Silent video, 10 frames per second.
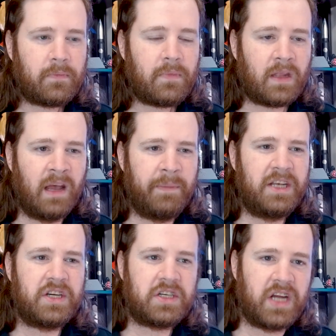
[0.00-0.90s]
I mean,
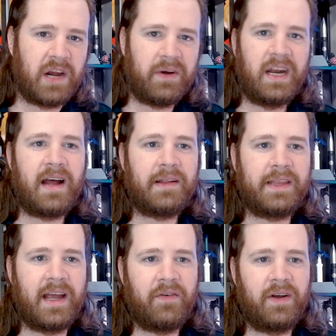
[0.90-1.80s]
just sharing it out
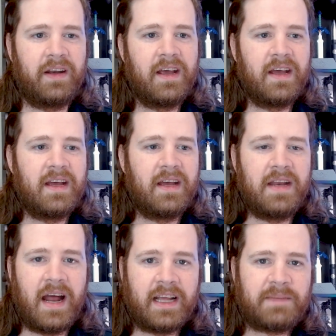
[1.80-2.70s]
there and
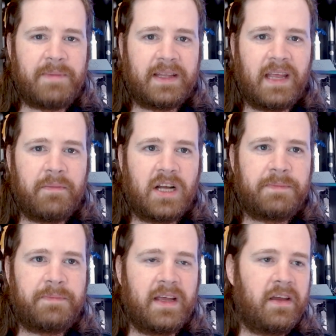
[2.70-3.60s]
not expecting
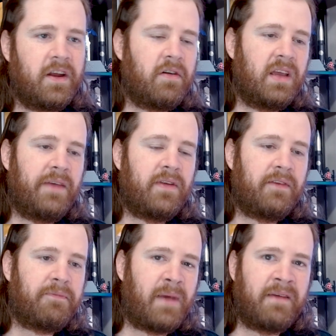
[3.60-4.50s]
much. But, you know, even
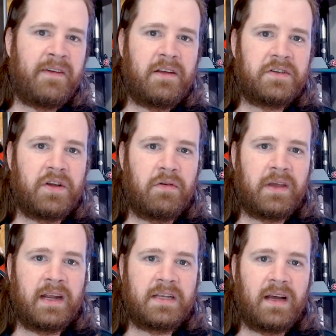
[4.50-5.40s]
if my videos don't
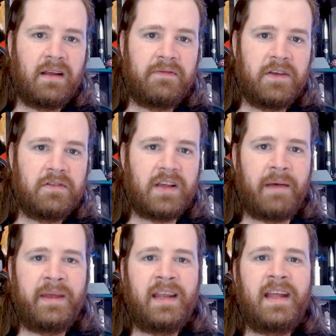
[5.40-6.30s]
get a ton of views, I
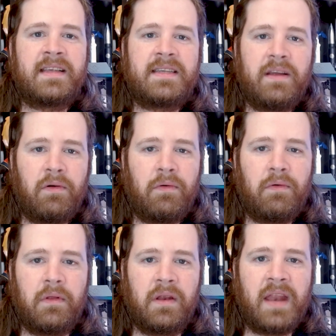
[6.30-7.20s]
mean, it's
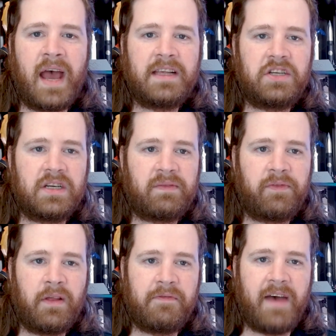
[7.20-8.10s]
still nice just
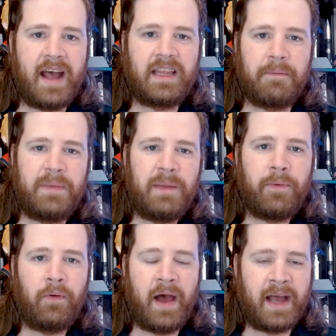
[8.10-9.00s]
for the fact that
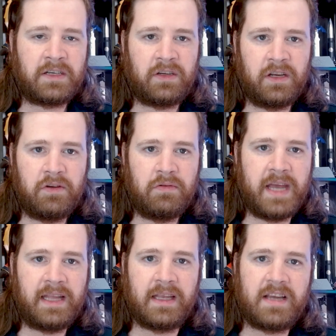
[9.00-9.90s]
people actually do
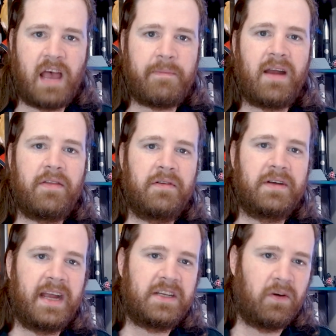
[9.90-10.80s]
take the time out of their
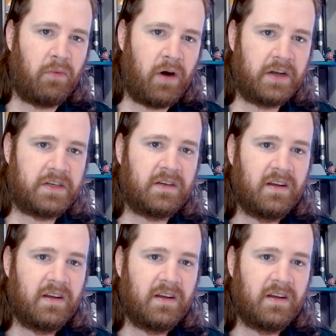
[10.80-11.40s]
day to watch